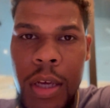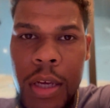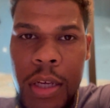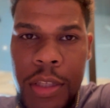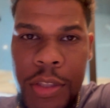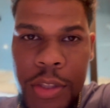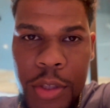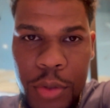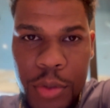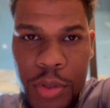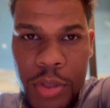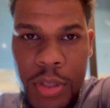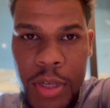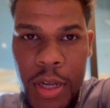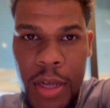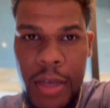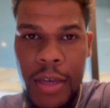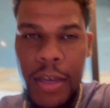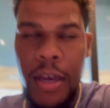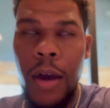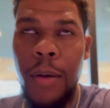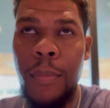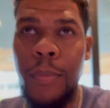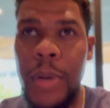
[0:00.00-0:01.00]
So
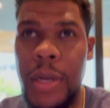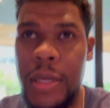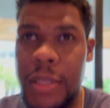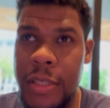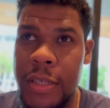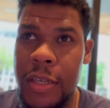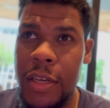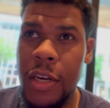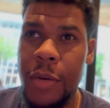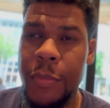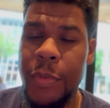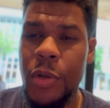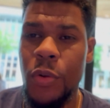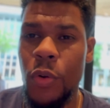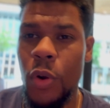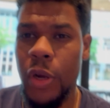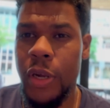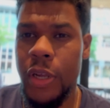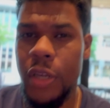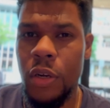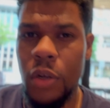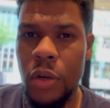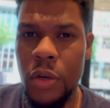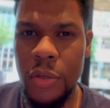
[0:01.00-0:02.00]
today I'm mainly going to be
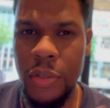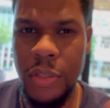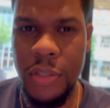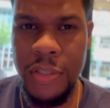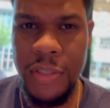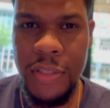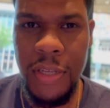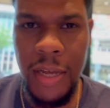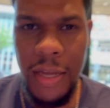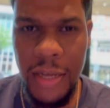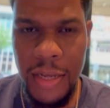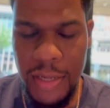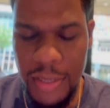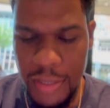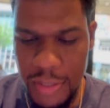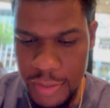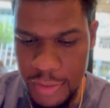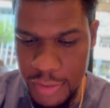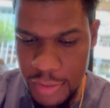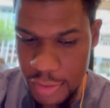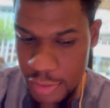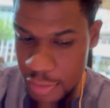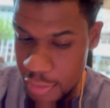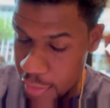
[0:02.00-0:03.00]
working on design.